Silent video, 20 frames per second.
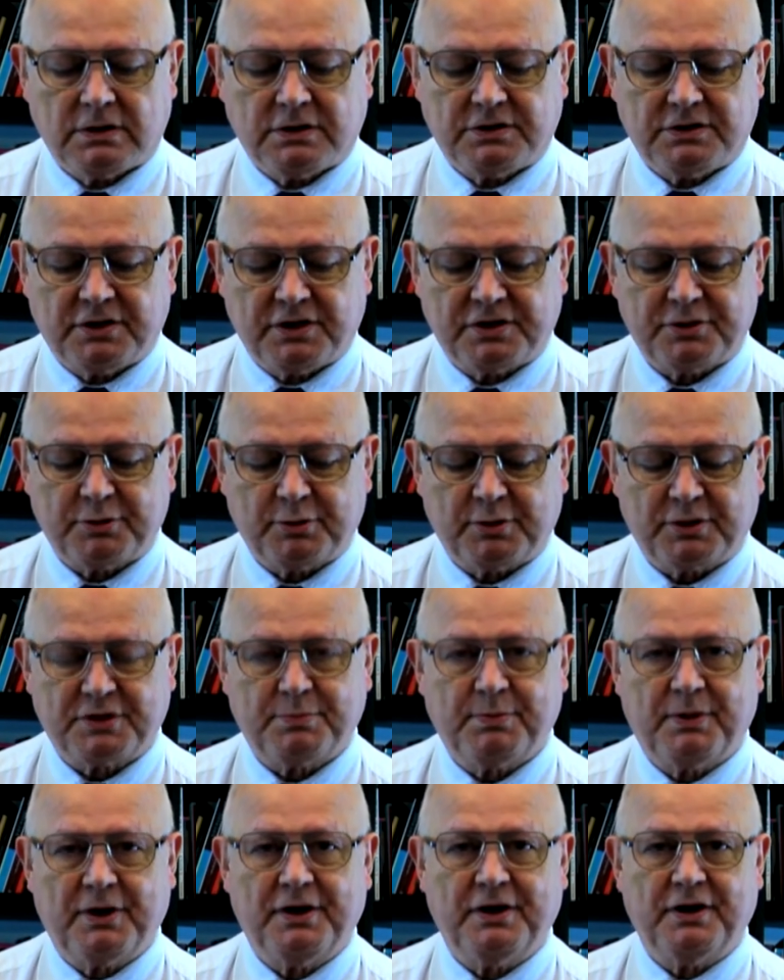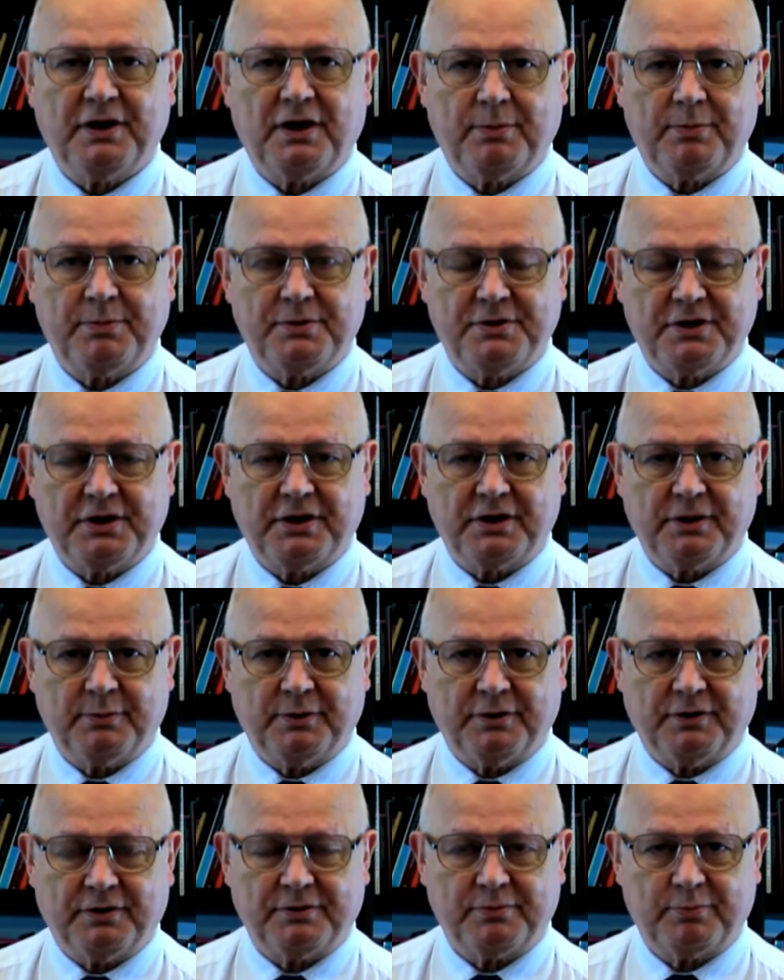Just to explain our
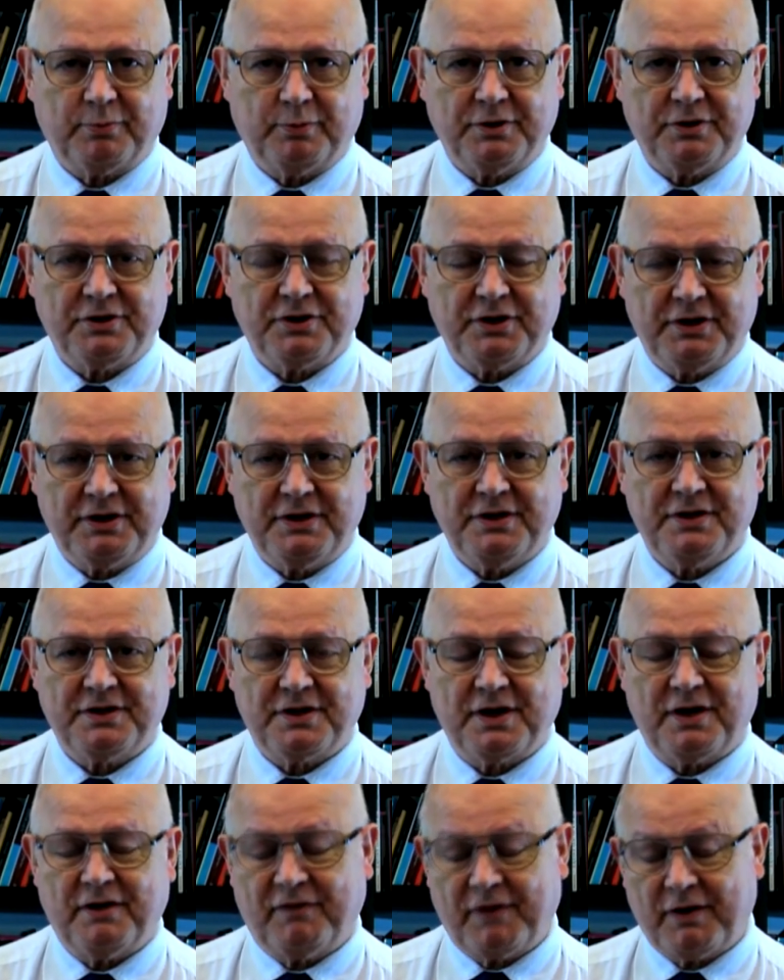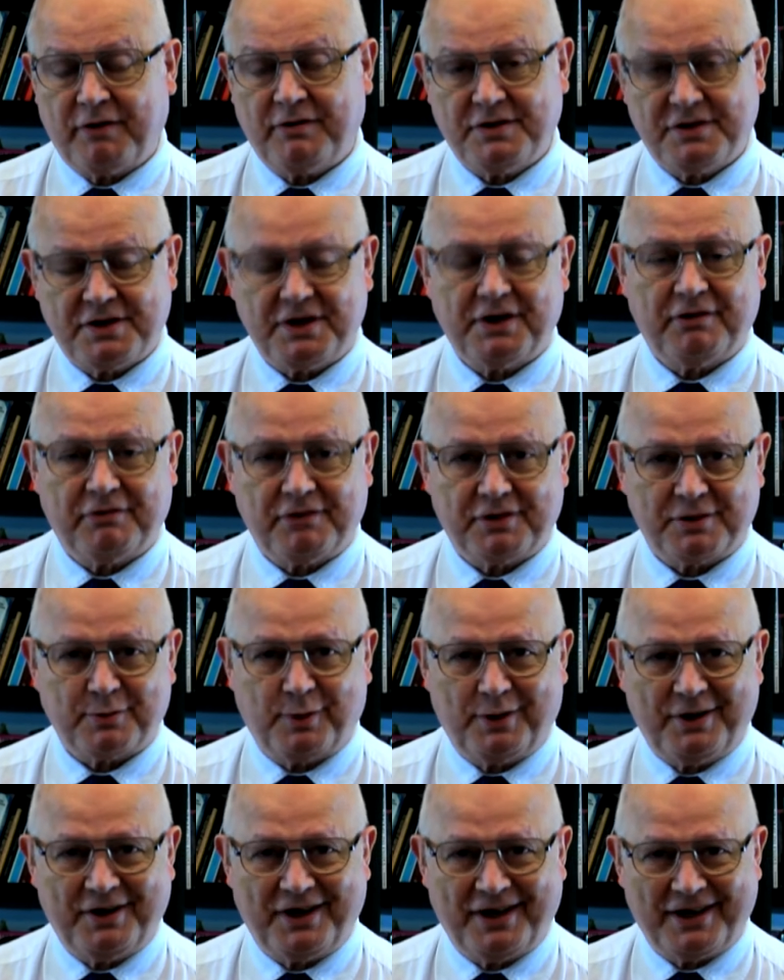predicament, which is a very serious
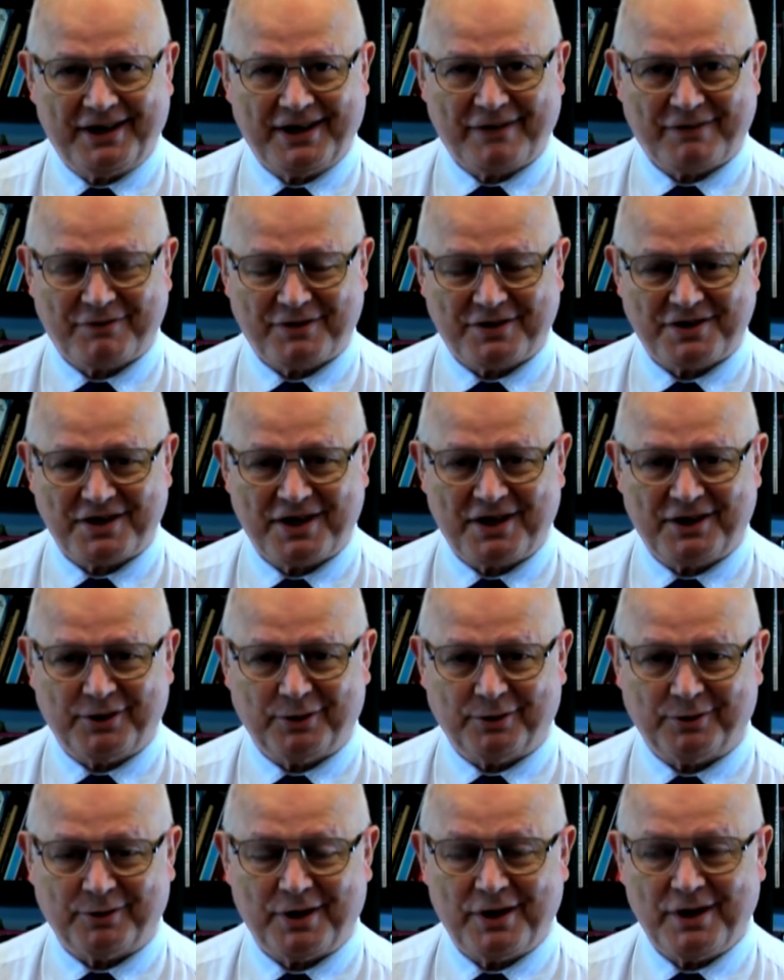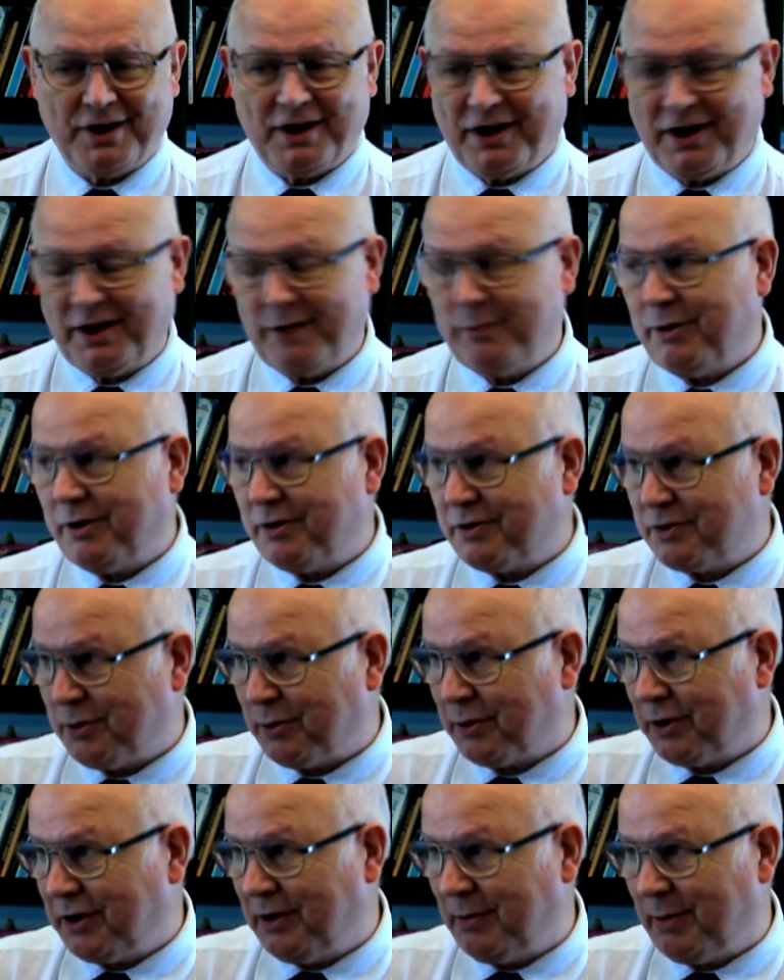one, I have to tell you. And I'm not
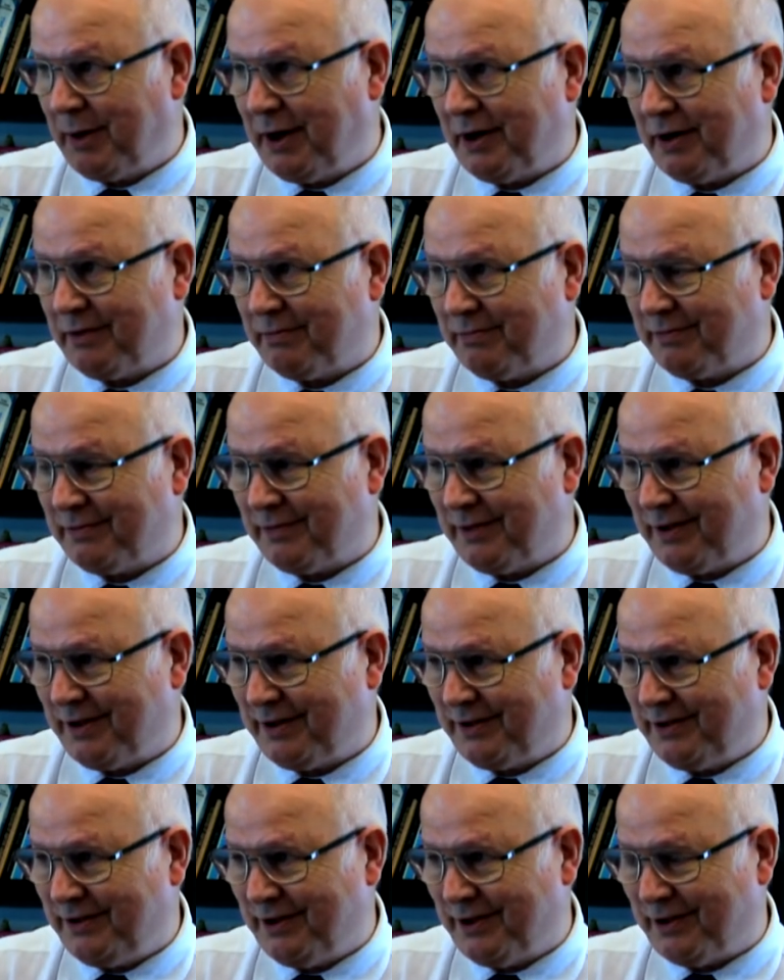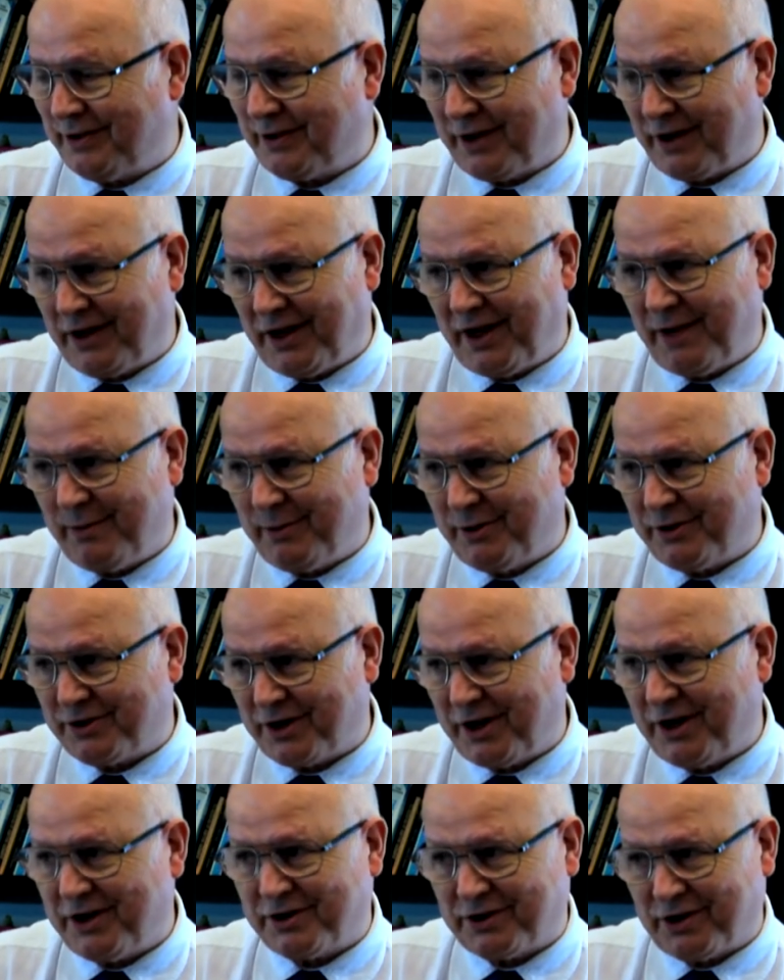talking about, climate
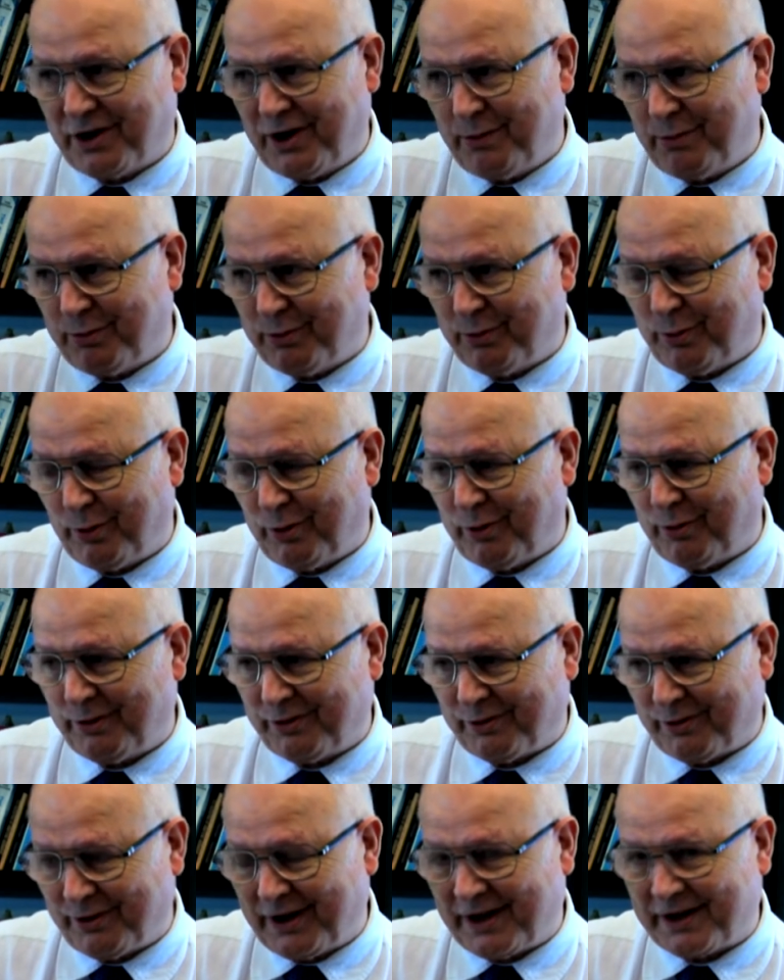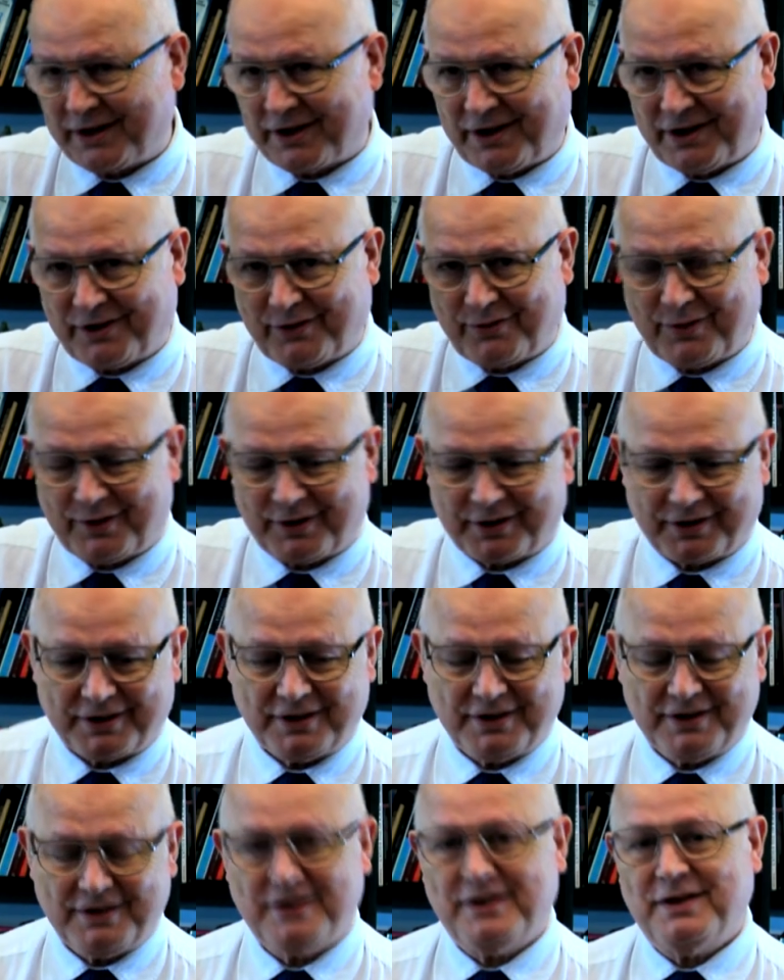change, global warming, all that kind of thing.
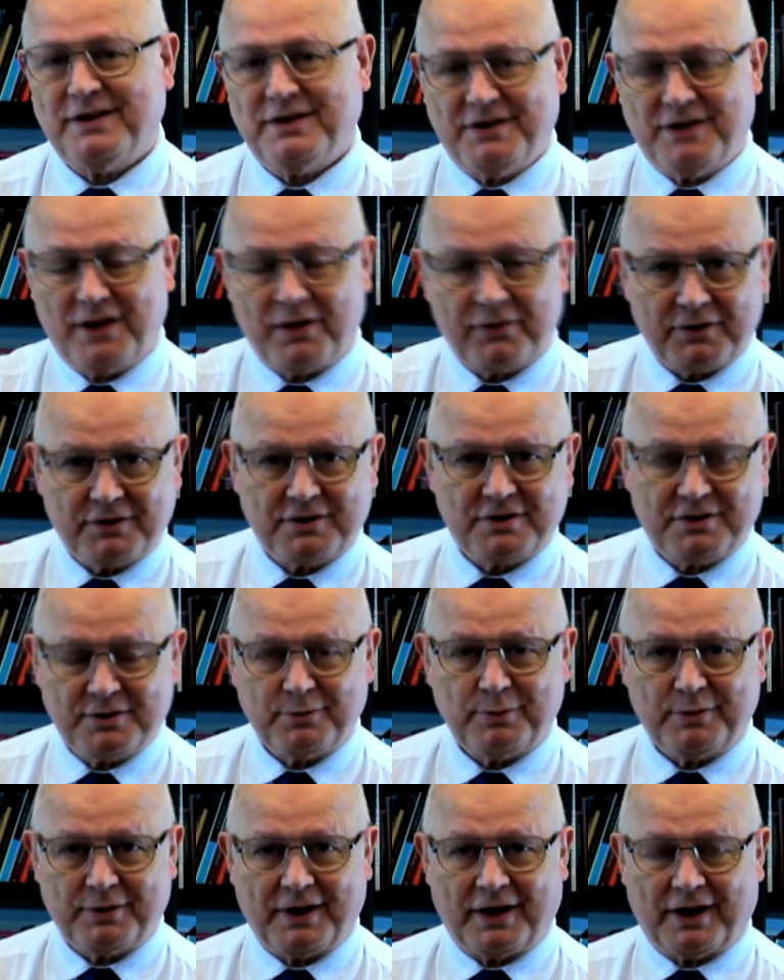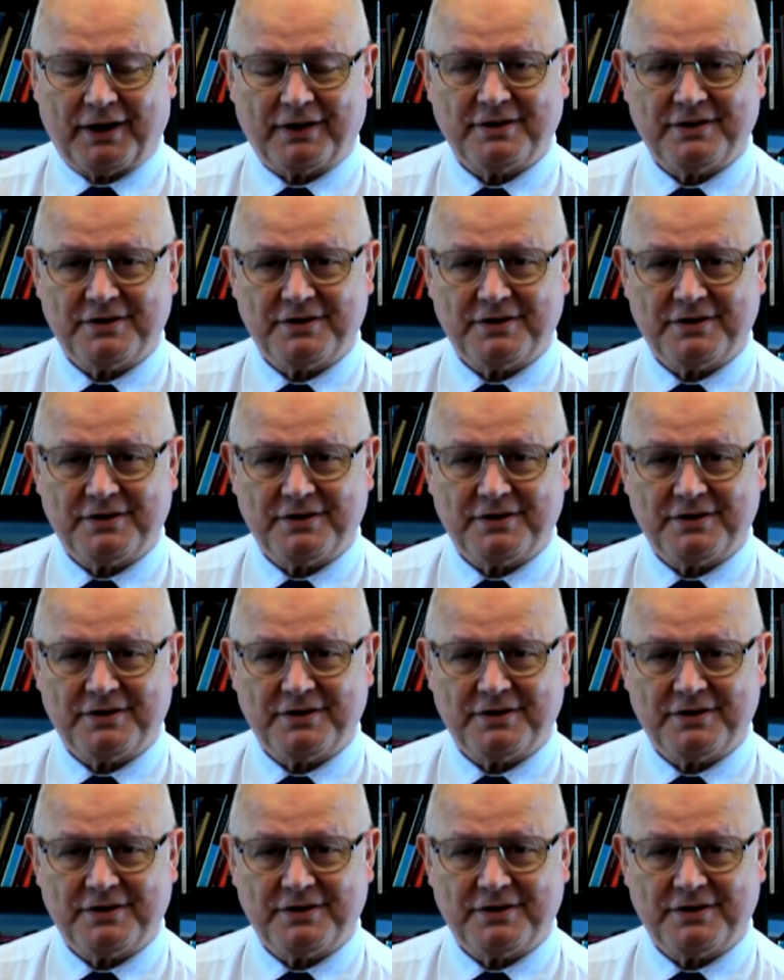Nothing to do with that.